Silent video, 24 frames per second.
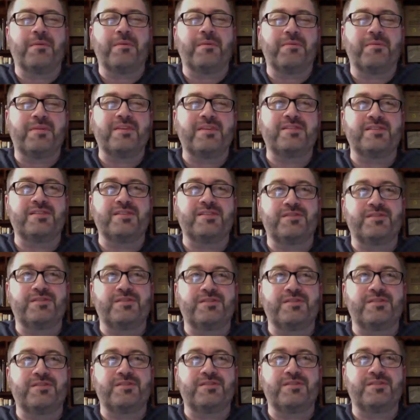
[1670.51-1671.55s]
this
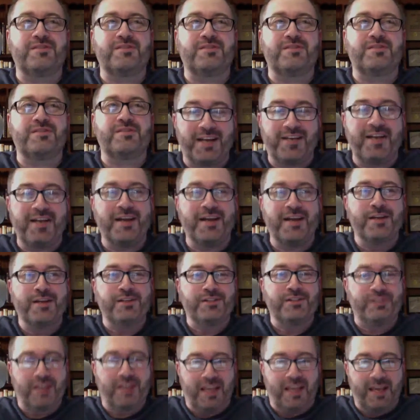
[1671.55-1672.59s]
is Marchand
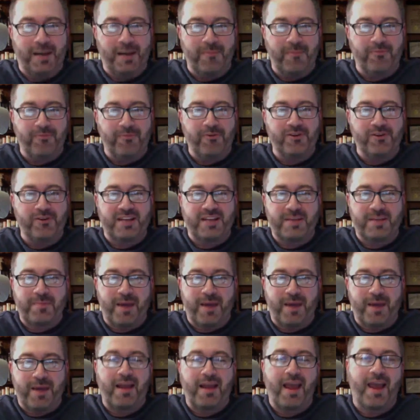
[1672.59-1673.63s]
sticking up for a
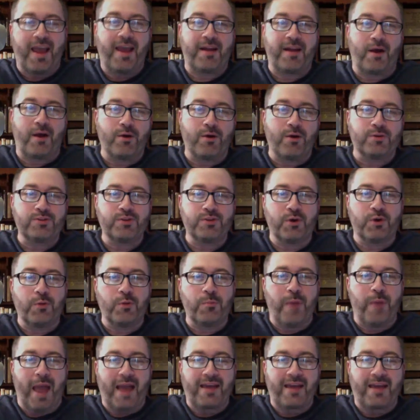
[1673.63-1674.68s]
teammate and also
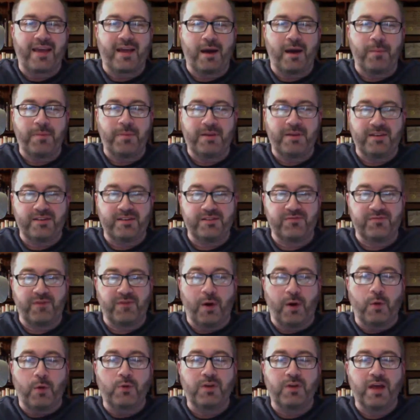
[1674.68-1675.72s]
backing up his
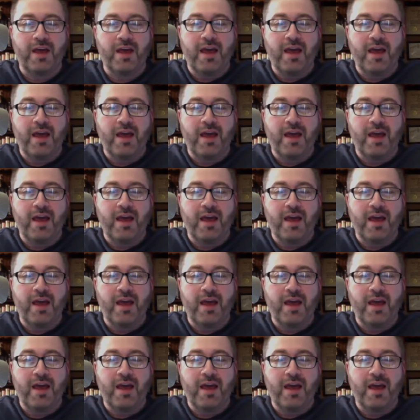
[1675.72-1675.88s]
vote